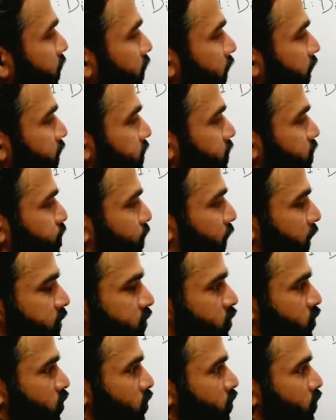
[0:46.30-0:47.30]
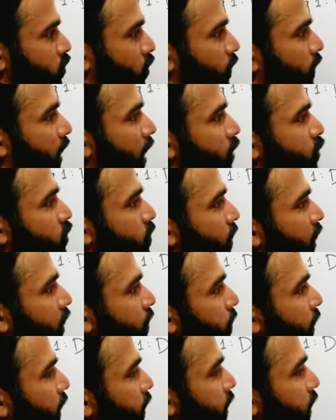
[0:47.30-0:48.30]
there is plus 2. So we have to
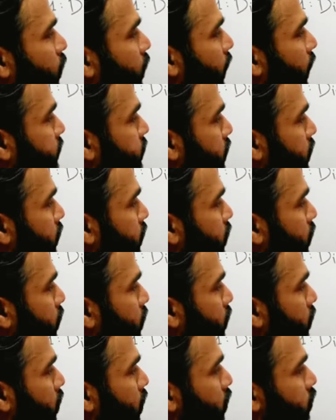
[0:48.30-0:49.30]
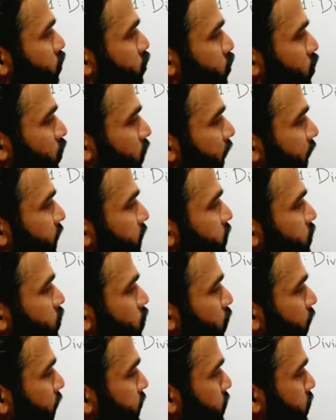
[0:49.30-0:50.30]
multiply 2x into 2. That is
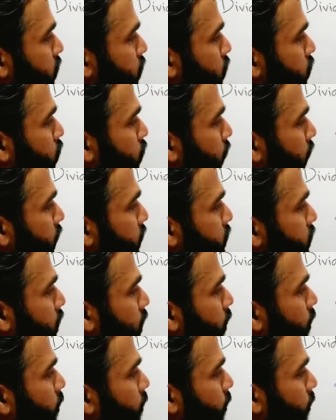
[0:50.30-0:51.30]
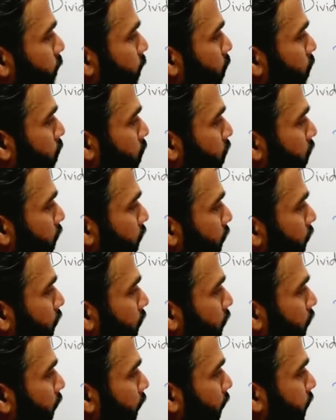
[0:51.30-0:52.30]
2x into 2 is
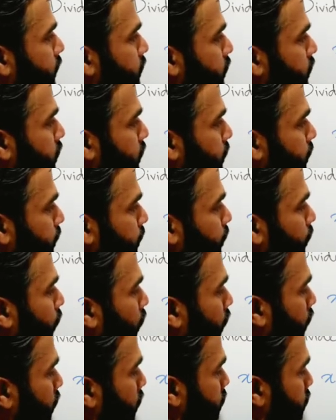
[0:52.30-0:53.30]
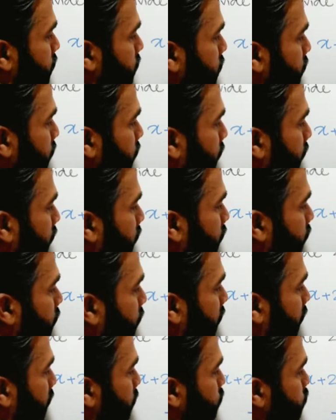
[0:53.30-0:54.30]
4x. Then we
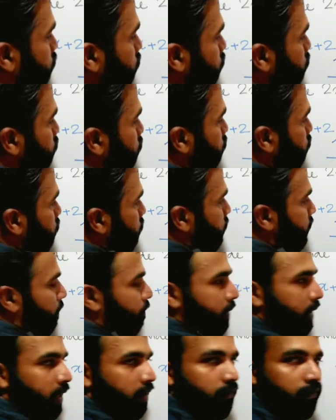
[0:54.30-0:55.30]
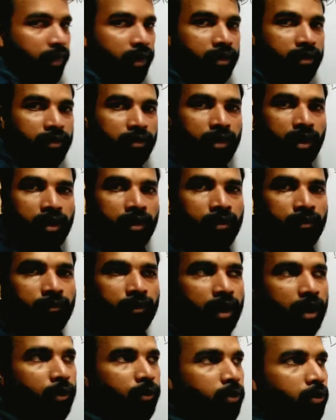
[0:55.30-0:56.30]
have to subtract. Then we
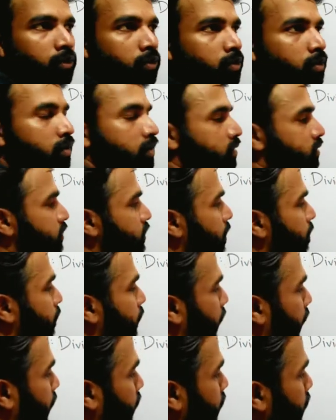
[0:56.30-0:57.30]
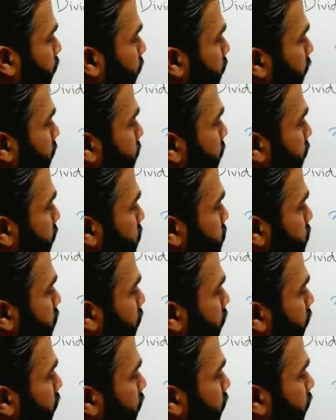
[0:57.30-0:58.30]
have to subtract. That means
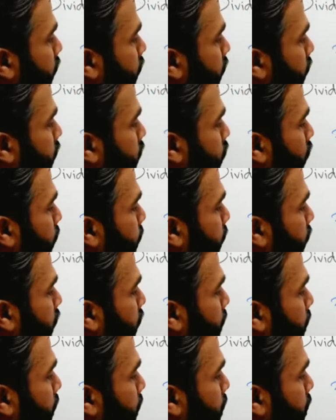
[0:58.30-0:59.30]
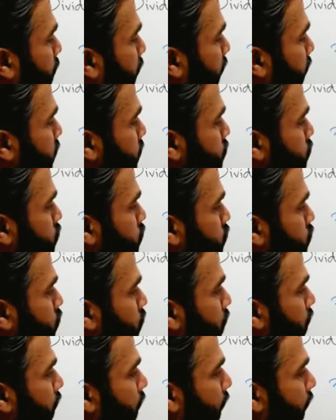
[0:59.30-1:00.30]
here it will become minus 2
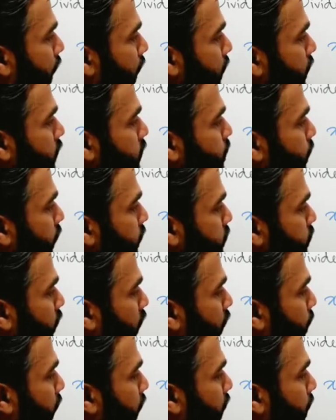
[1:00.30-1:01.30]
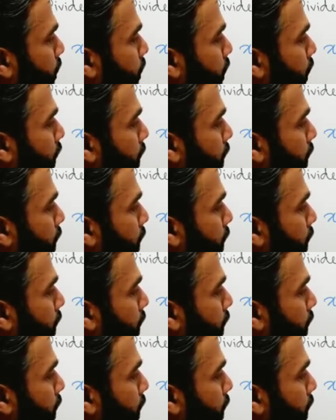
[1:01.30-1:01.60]
and this plus will become